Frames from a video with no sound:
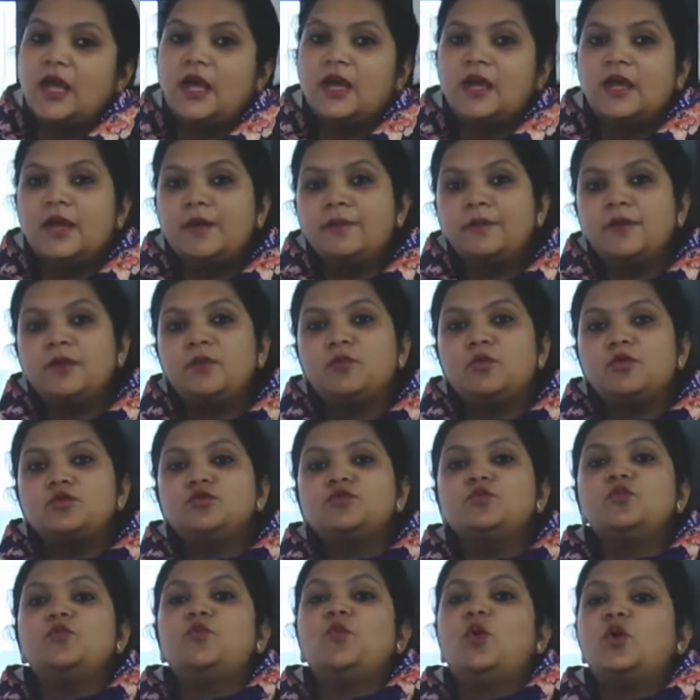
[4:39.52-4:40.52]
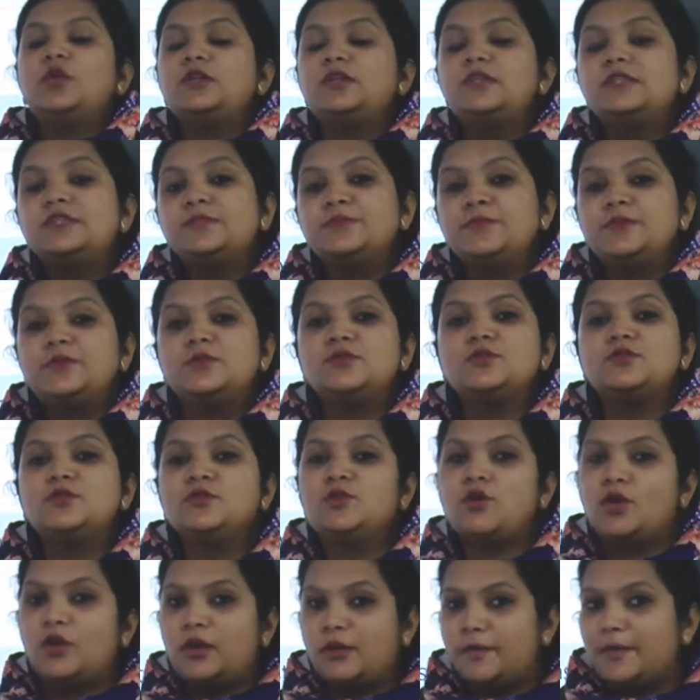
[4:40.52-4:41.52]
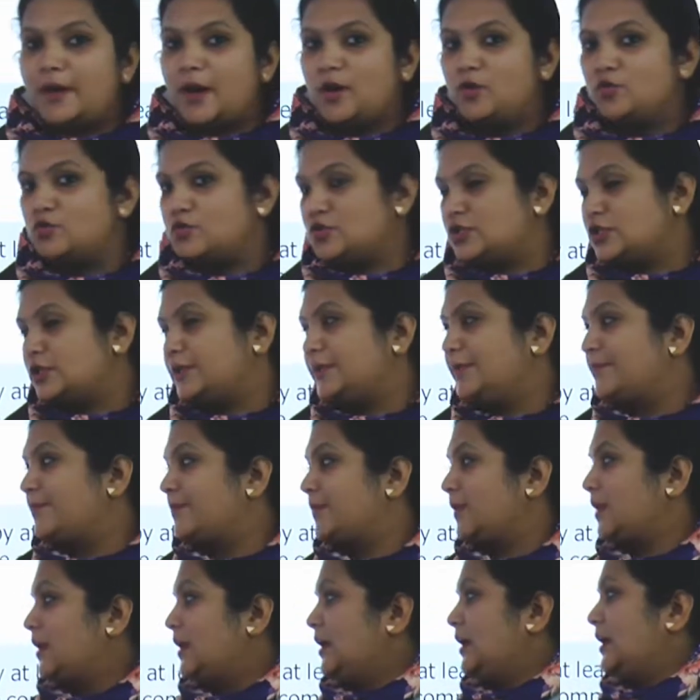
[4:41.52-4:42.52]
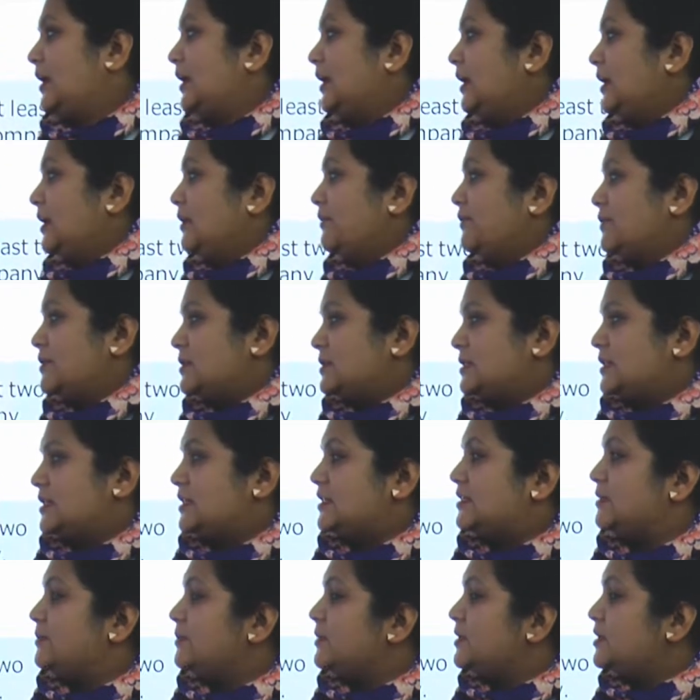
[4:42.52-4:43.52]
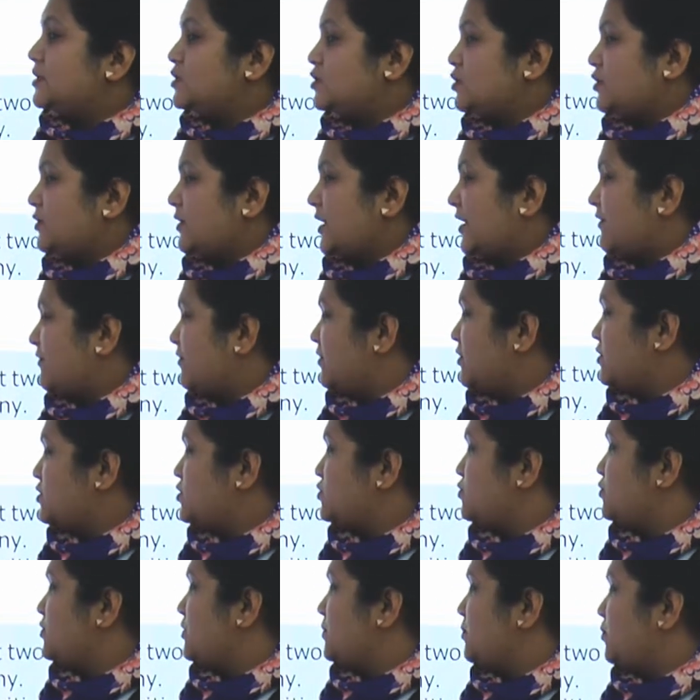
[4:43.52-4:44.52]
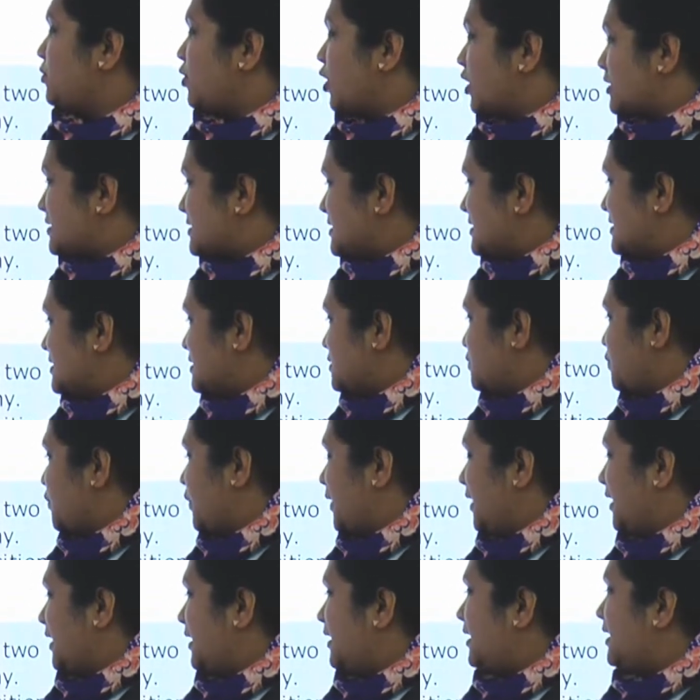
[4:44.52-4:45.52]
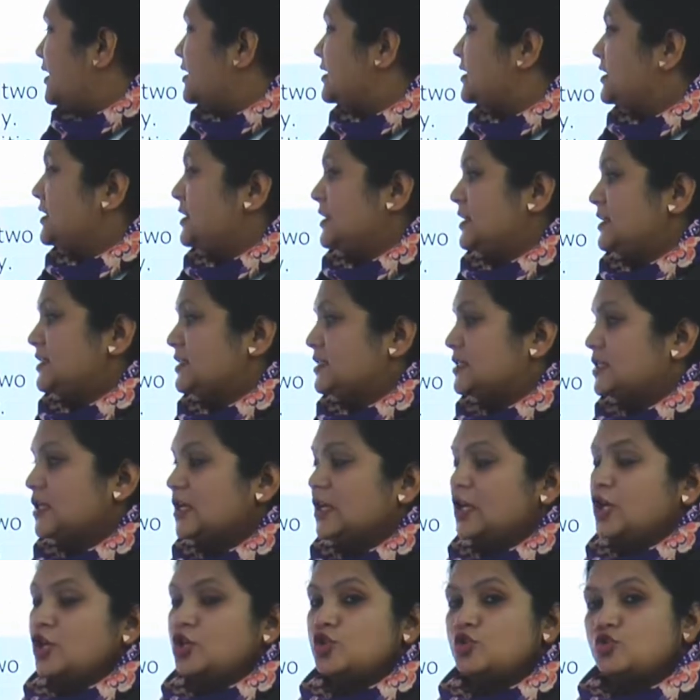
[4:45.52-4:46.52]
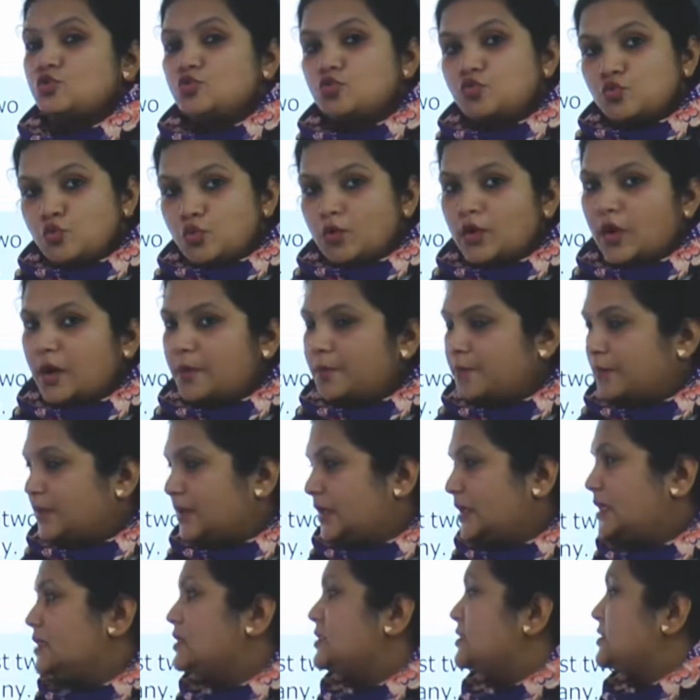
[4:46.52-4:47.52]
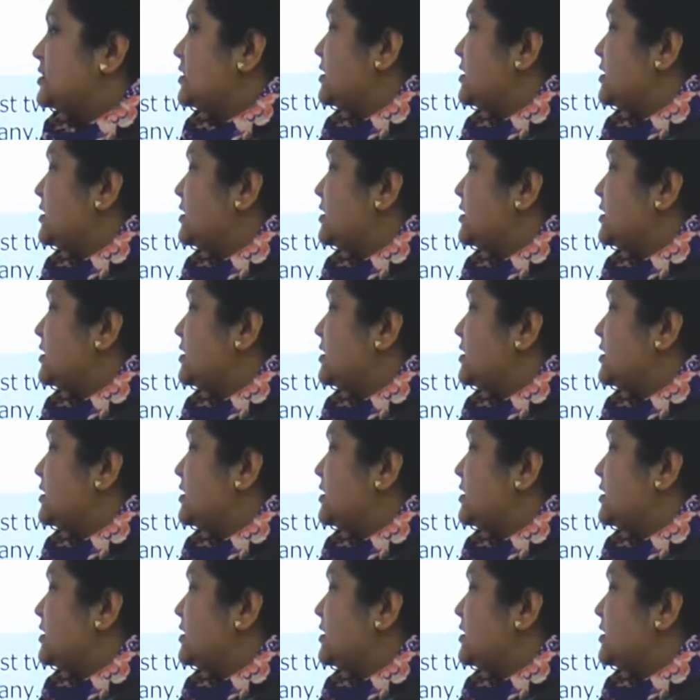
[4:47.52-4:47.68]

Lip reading: Coming on to what is merger all about. Firstly, the merger refers to the process where at least two companies,